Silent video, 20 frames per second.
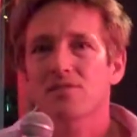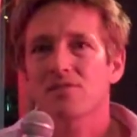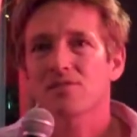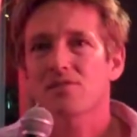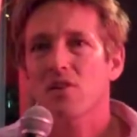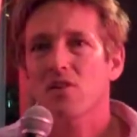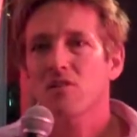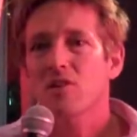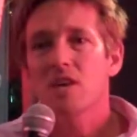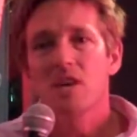
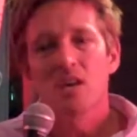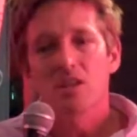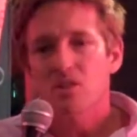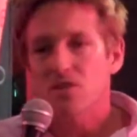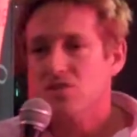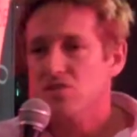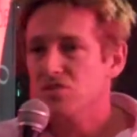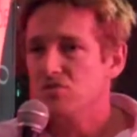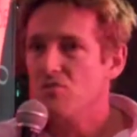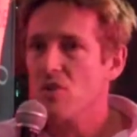So
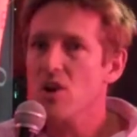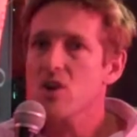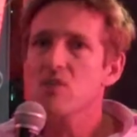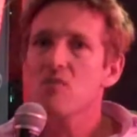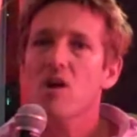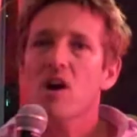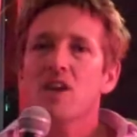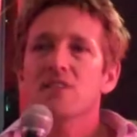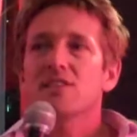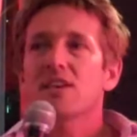just throw
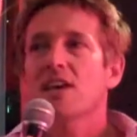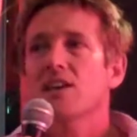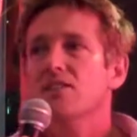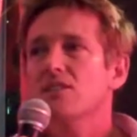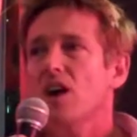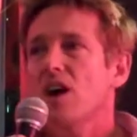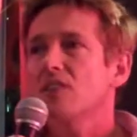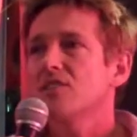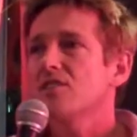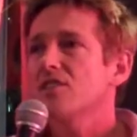your ide
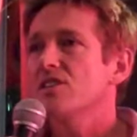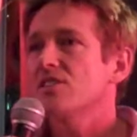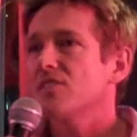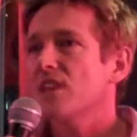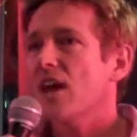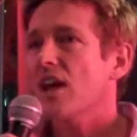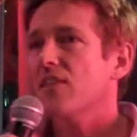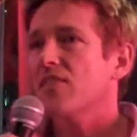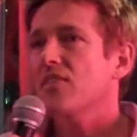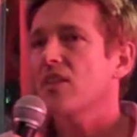ideas
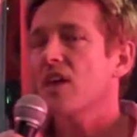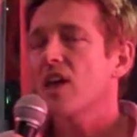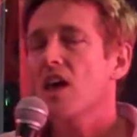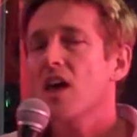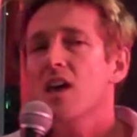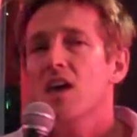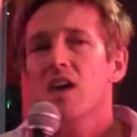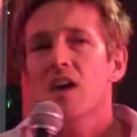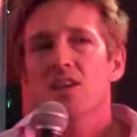out there,